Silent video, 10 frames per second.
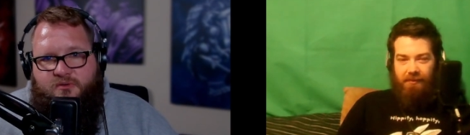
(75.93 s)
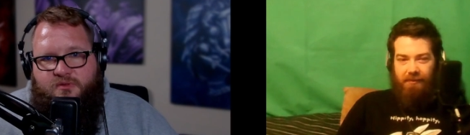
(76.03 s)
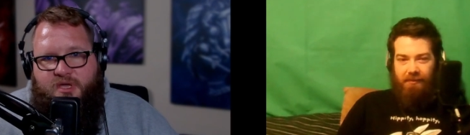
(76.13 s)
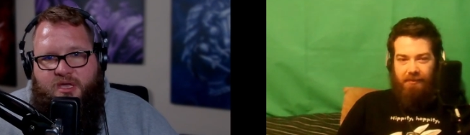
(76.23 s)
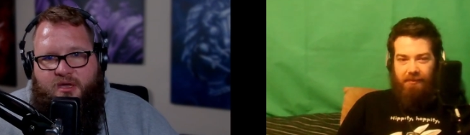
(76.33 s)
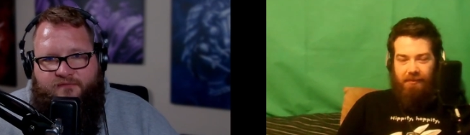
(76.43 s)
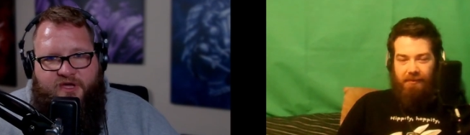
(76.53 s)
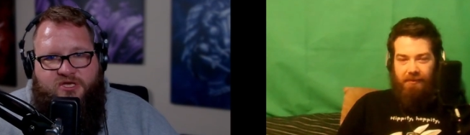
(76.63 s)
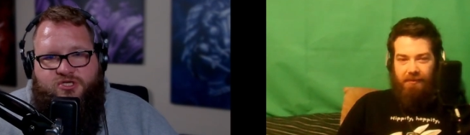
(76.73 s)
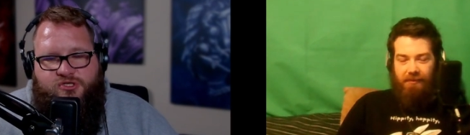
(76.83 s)
Speaker 1: the
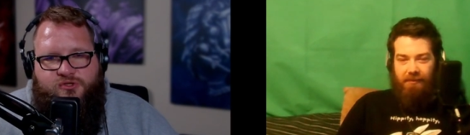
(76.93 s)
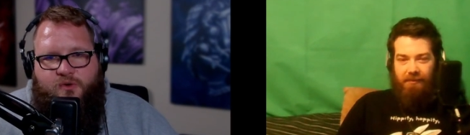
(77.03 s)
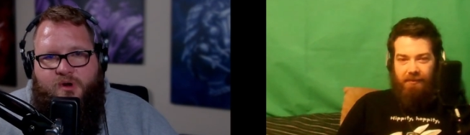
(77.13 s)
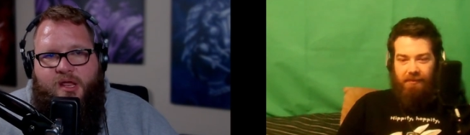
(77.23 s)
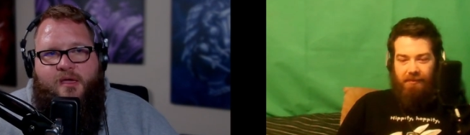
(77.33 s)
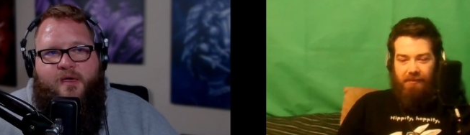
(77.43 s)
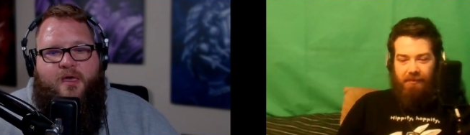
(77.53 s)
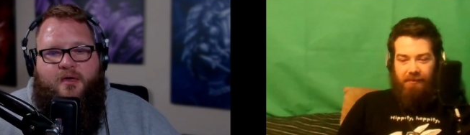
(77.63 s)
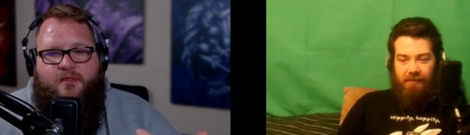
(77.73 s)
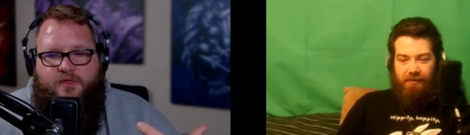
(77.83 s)
Avengers story
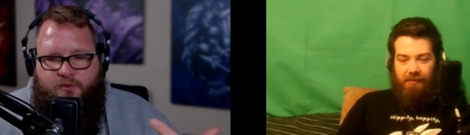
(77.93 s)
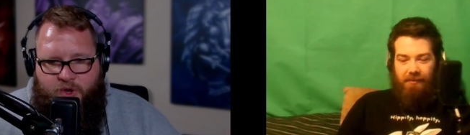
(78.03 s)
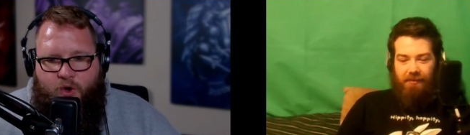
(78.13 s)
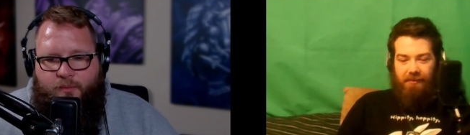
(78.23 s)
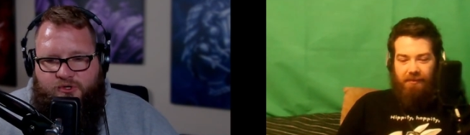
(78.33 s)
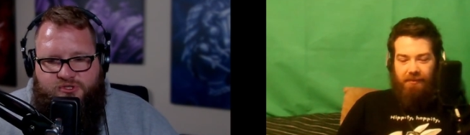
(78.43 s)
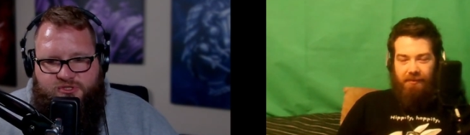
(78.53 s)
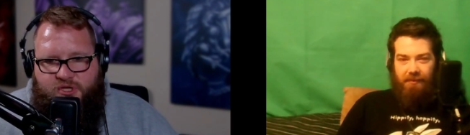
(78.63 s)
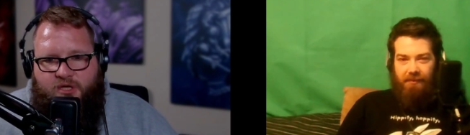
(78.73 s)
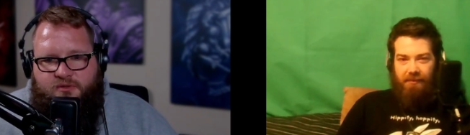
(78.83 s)
that we almost
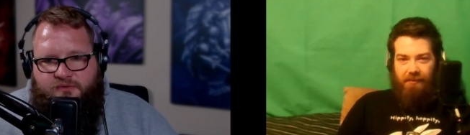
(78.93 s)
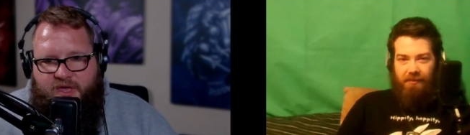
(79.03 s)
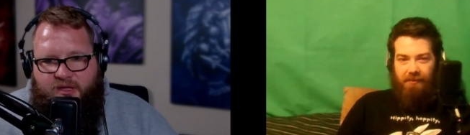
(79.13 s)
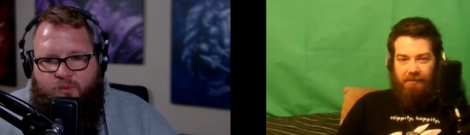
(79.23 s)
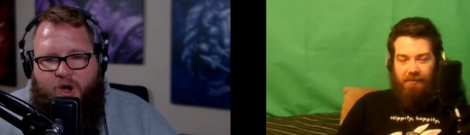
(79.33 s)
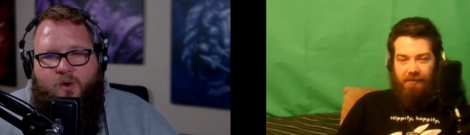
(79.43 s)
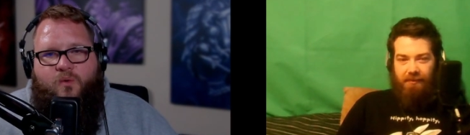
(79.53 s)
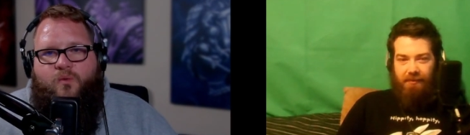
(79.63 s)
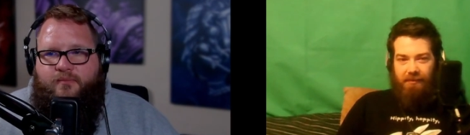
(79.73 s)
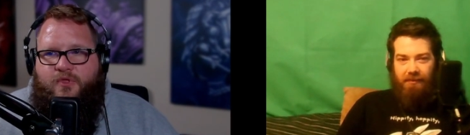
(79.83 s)
start to think, whoa,
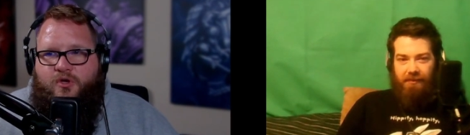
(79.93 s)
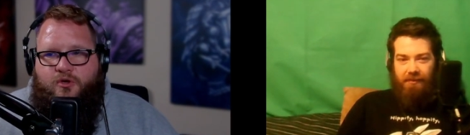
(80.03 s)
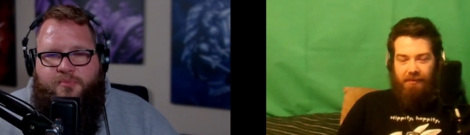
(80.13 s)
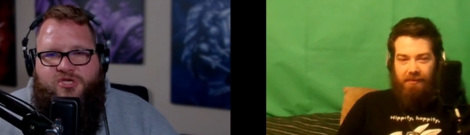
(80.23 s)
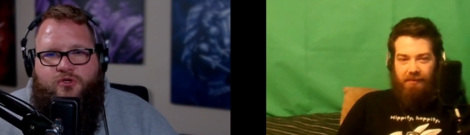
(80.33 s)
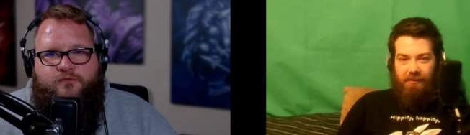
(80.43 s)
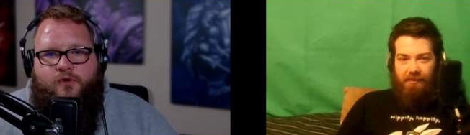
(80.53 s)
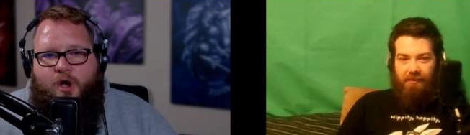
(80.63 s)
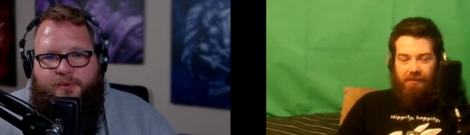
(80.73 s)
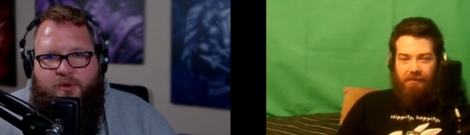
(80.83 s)
you could be sued for
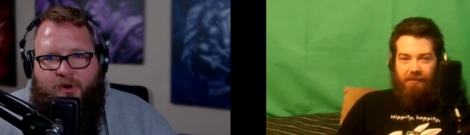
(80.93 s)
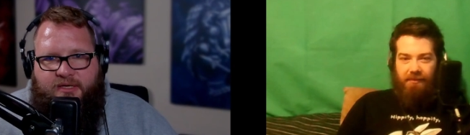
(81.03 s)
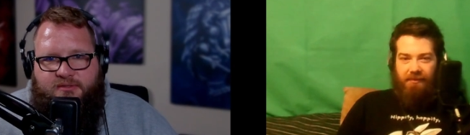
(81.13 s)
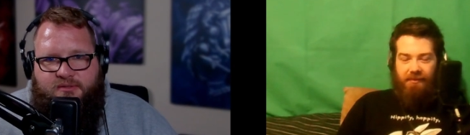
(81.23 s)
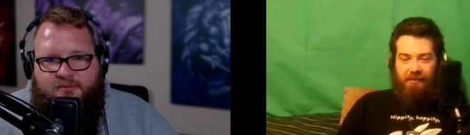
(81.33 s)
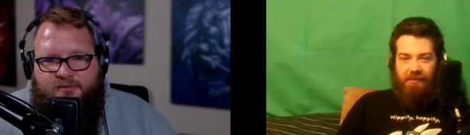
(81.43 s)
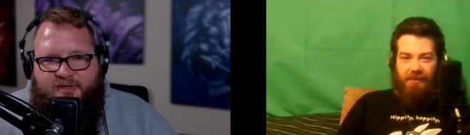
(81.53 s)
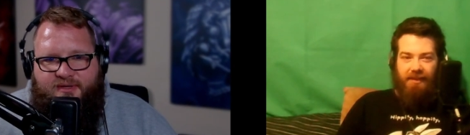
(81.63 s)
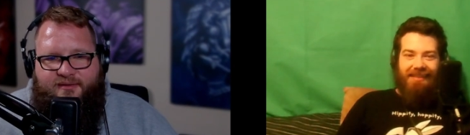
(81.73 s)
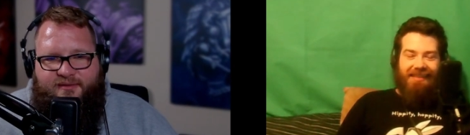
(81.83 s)
copyright.
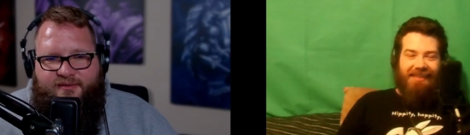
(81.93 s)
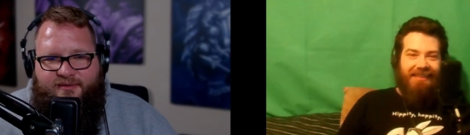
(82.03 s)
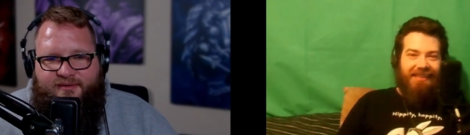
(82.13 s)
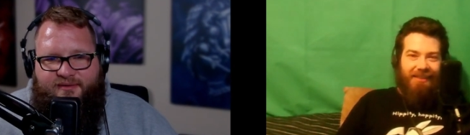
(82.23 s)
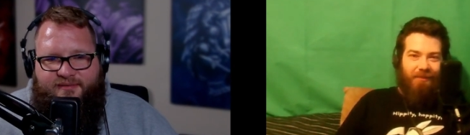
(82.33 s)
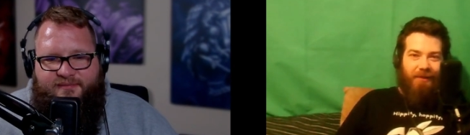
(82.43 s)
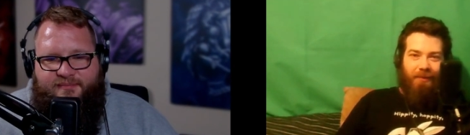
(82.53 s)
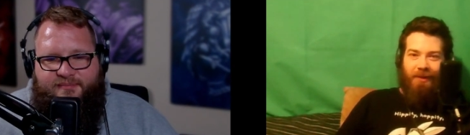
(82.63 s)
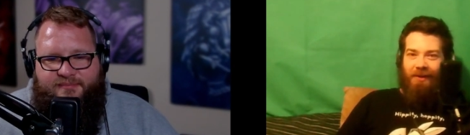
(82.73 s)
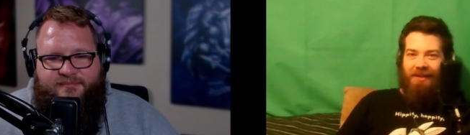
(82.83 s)
Speaker 2: So this
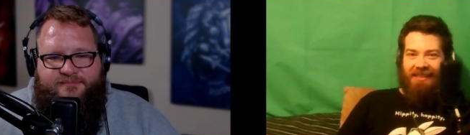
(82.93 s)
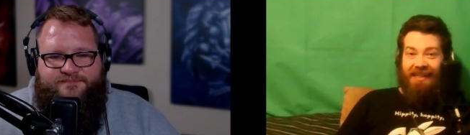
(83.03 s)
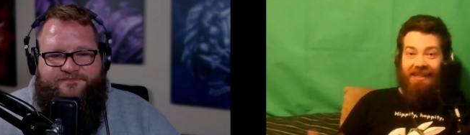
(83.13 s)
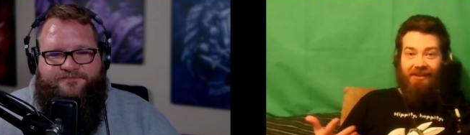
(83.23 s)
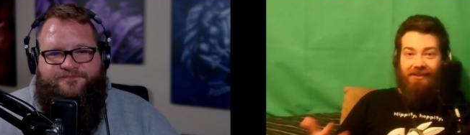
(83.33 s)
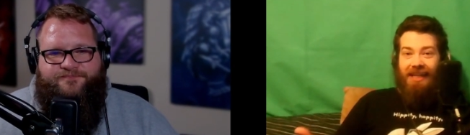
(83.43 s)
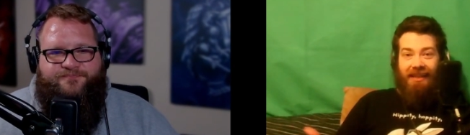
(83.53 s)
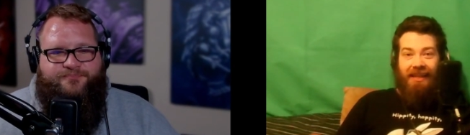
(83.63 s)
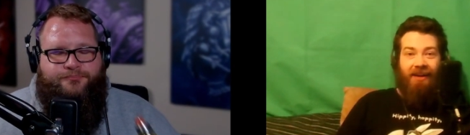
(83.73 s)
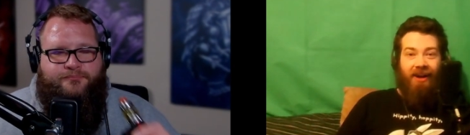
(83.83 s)
is the problem, though, isn't it?
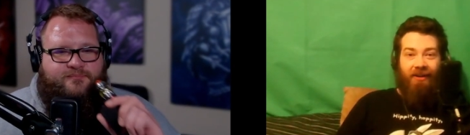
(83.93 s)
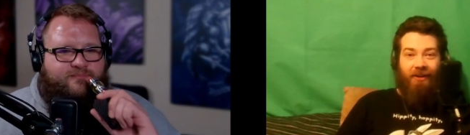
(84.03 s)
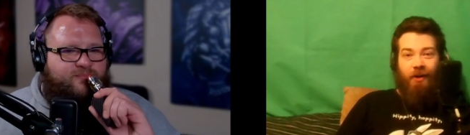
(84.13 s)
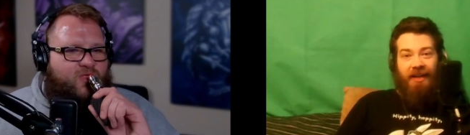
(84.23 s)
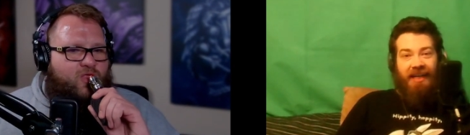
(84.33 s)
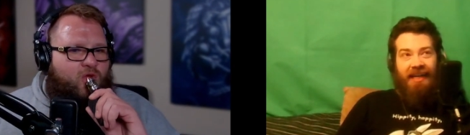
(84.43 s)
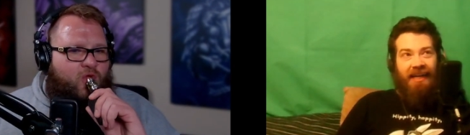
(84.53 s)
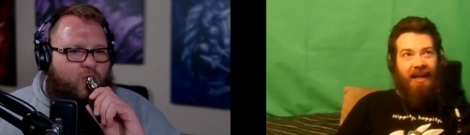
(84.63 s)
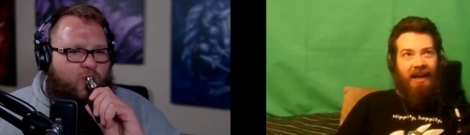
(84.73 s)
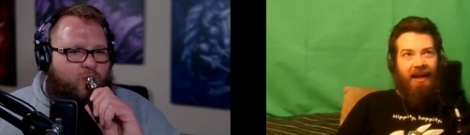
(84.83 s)
As you said, there are
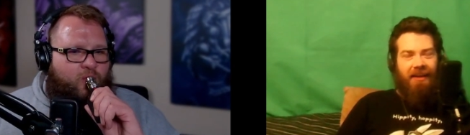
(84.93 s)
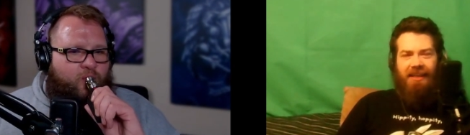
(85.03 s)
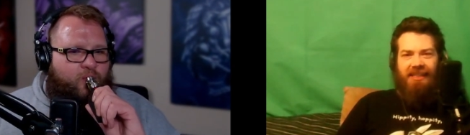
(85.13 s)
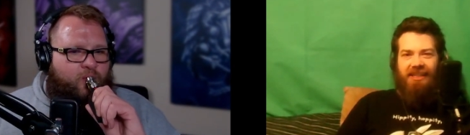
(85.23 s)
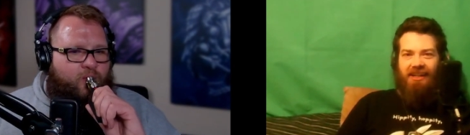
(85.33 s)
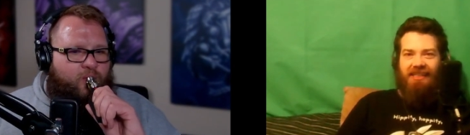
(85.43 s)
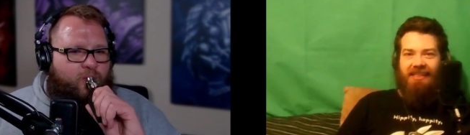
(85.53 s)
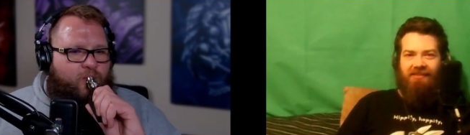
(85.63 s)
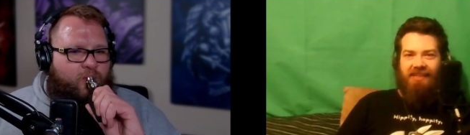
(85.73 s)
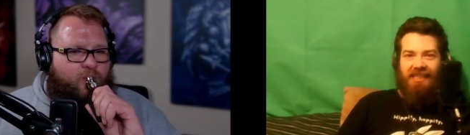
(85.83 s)
only, uh, I think you
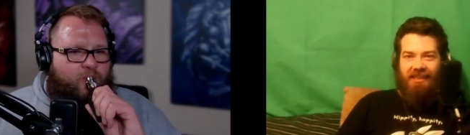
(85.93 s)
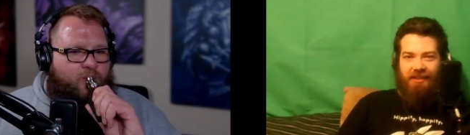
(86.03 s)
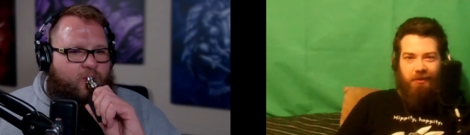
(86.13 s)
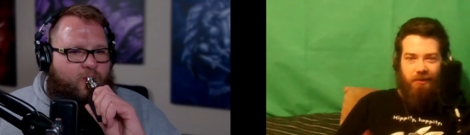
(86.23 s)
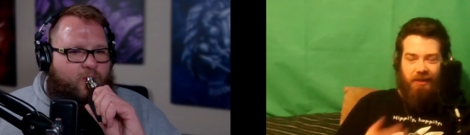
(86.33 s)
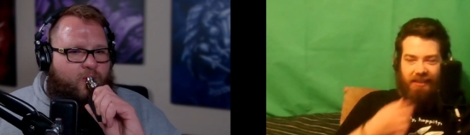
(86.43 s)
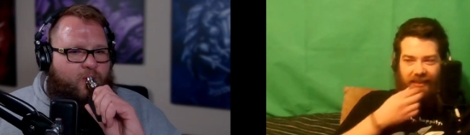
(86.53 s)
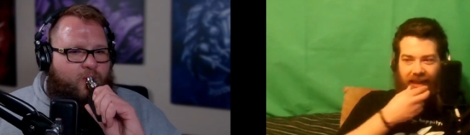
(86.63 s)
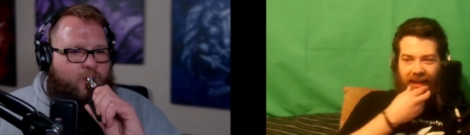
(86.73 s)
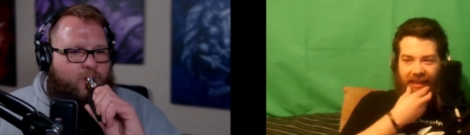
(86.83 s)
said like 17
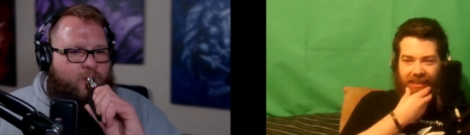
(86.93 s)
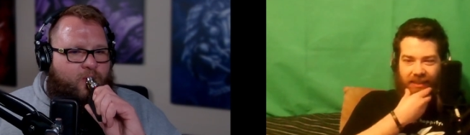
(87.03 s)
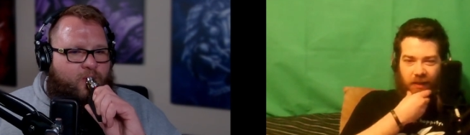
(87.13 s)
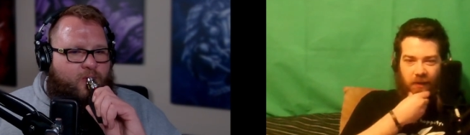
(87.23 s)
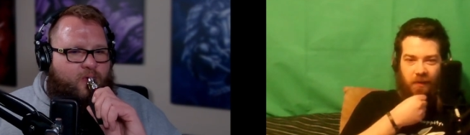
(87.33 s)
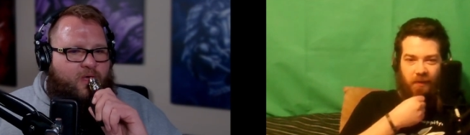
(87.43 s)
stories uh, in